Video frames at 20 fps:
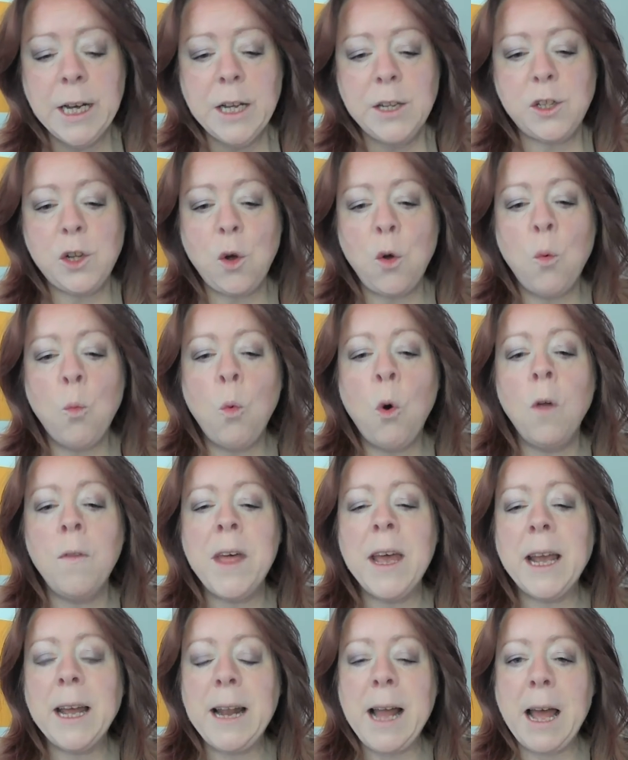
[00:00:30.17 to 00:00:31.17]
So what
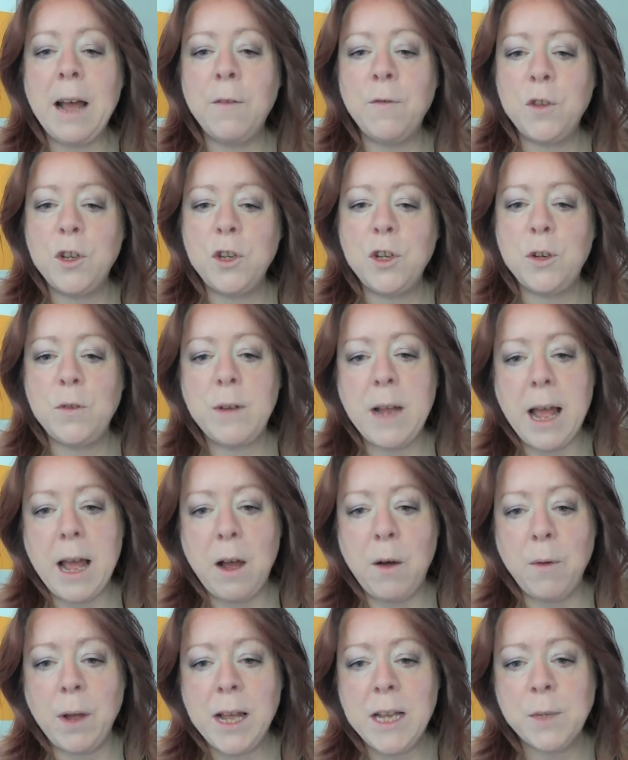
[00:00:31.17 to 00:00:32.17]
they're going to have to do
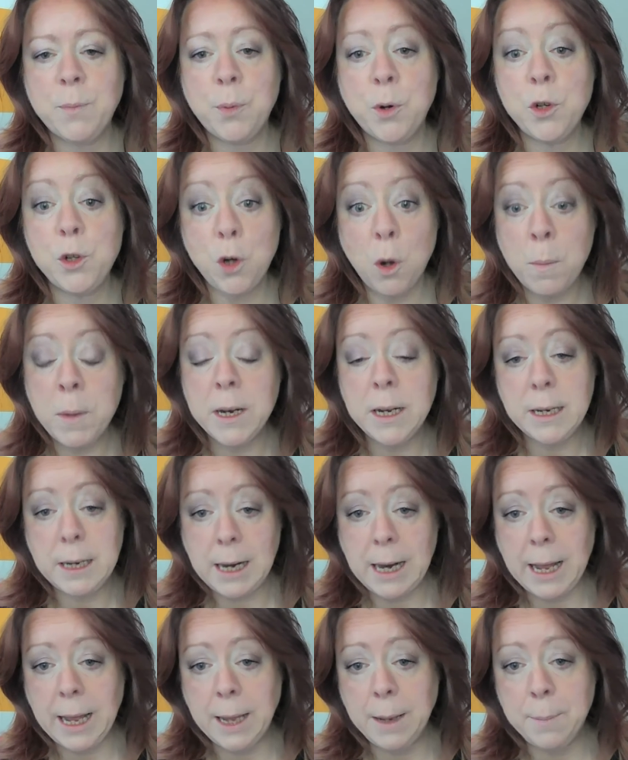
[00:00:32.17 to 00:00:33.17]
now is
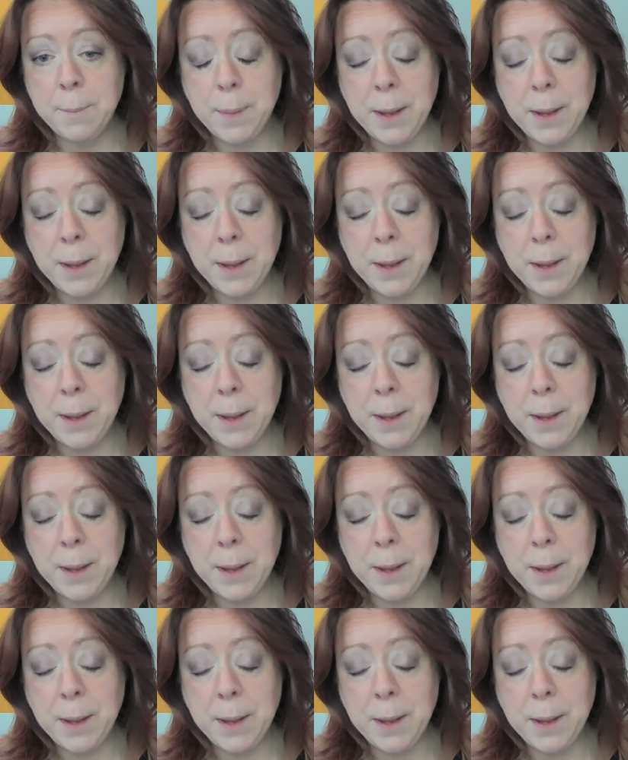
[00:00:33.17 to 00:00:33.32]
predominantly